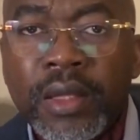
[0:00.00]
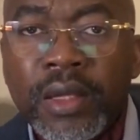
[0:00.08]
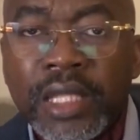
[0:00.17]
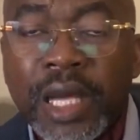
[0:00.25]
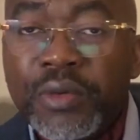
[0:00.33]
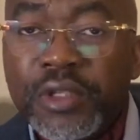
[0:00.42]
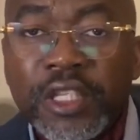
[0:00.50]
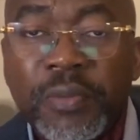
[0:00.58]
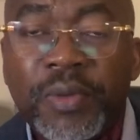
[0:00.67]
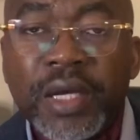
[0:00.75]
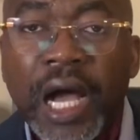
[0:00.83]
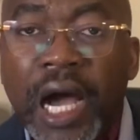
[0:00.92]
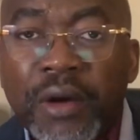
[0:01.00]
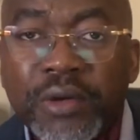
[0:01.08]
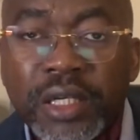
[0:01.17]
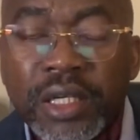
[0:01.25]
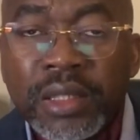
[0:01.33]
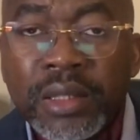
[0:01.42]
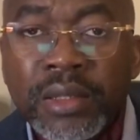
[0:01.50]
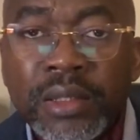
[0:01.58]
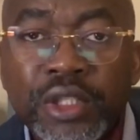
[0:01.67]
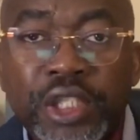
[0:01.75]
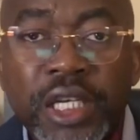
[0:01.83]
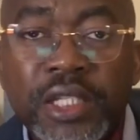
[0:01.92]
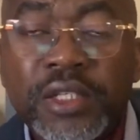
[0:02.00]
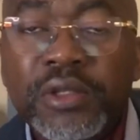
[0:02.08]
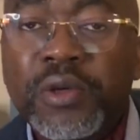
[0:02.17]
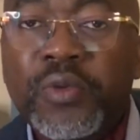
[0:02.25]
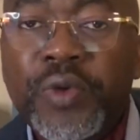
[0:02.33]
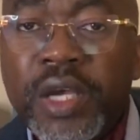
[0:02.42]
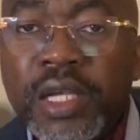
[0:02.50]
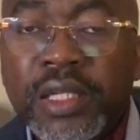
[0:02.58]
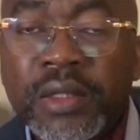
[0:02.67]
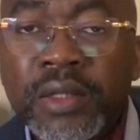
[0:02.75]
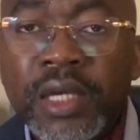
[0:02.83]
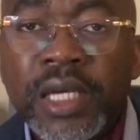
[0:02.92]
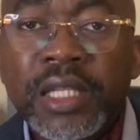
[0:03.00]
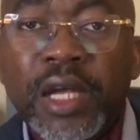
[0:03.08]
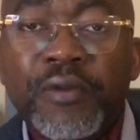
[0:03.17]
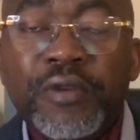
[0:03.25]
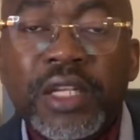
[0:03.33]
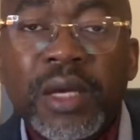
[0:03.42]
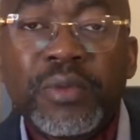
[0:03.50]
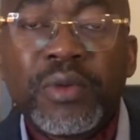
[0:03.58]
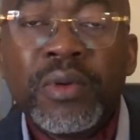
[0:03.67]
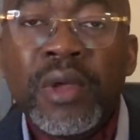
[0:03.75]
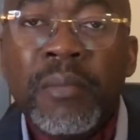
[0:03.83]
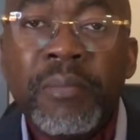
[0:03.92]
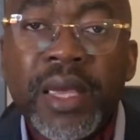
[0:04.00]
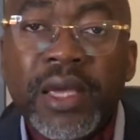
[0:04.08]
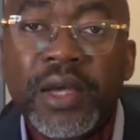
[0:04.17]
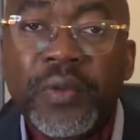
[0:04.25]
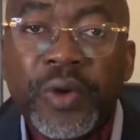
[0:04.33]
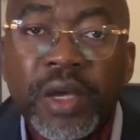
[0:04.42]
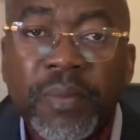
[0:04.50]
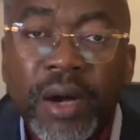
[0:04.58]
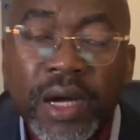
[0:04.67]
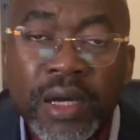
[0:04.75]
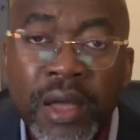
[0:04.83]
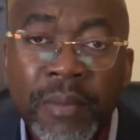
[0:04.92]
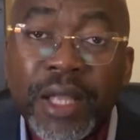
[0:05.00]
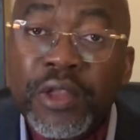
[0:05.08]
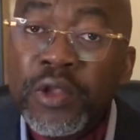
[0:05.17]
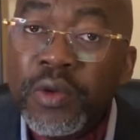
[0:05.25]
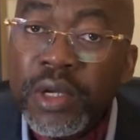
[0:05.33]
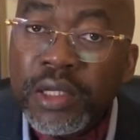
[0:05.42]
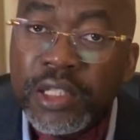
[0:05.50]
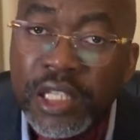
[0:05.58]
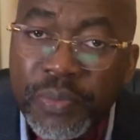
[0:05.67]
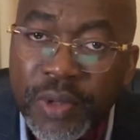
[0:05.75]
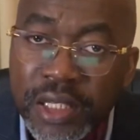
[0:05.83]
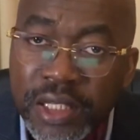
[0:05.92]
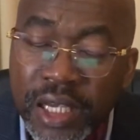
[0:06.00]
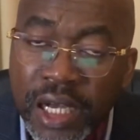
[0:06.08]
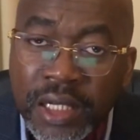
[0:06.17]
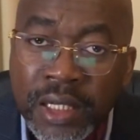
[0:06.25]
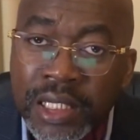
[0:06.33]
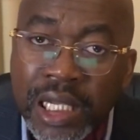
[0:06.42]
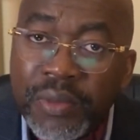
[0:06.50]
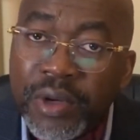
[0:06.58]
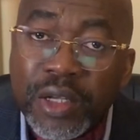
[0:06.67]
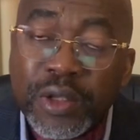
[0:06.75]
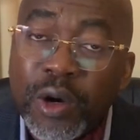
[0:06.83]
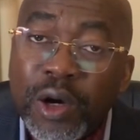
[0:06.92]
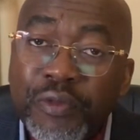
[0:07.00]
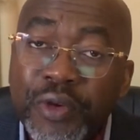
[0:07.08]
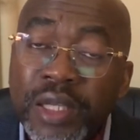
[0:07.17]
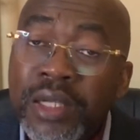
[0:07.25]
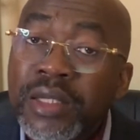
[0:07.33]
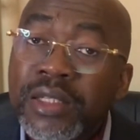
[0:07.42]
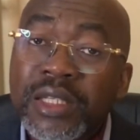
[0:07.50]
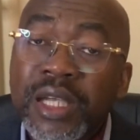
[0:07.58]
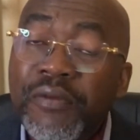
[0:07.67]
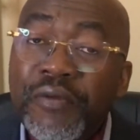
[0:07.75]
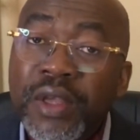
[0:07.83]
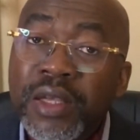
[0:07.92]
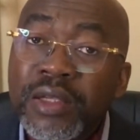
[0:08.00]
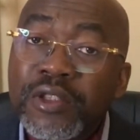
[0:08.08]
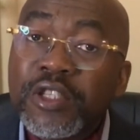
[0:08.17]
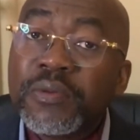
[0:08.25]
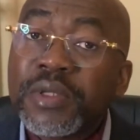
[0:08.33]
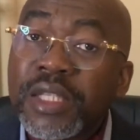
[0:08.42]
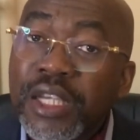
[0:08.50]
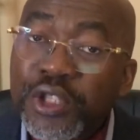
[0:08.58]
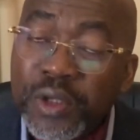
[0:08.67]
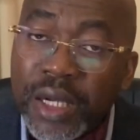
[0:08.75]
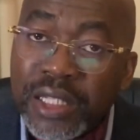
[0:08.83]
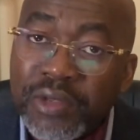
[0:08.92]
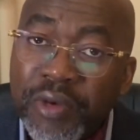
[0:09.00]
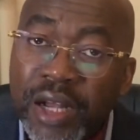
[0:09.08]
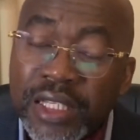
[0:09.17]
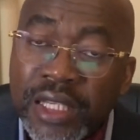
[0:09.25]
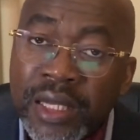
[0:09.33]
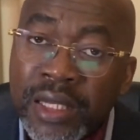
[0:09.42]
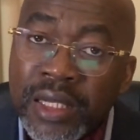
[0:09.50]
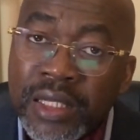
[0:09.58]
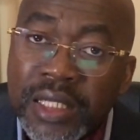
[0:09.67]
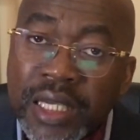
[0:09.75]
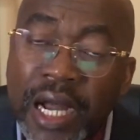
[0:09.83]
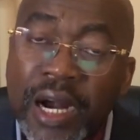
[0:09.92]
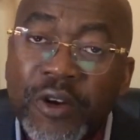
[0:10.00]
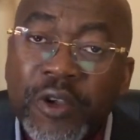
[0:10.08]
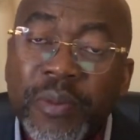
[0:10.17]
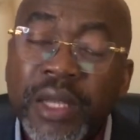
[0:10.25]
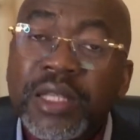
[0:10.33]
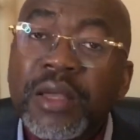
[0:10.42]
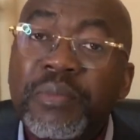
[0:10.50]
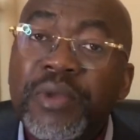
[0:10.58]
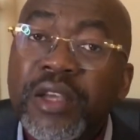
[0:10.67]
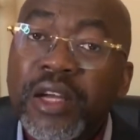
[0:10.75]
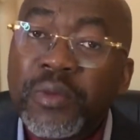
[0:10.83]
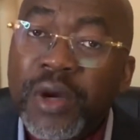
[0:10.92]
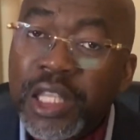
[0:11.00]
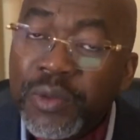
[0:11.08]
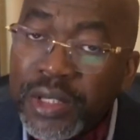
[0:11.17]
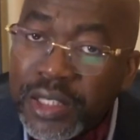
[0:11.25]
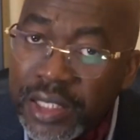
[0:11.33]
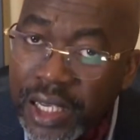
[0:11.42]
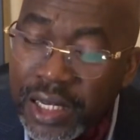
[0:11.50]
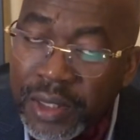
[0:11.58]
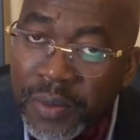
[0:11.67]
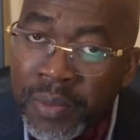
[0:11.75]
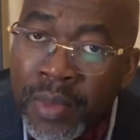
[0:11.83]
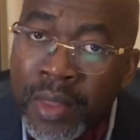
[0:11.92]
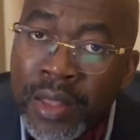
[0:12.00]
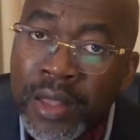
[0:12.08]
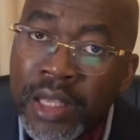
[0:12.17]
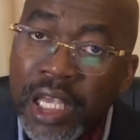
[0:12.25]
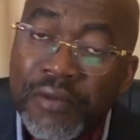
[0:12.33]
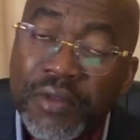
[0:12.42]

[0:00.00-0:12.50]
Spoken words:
that was simply out there chasing the wind in order for them to make a quick buck, but knowing deep inside that they were not offering something substantial as far as the argument beyond what they were selling. If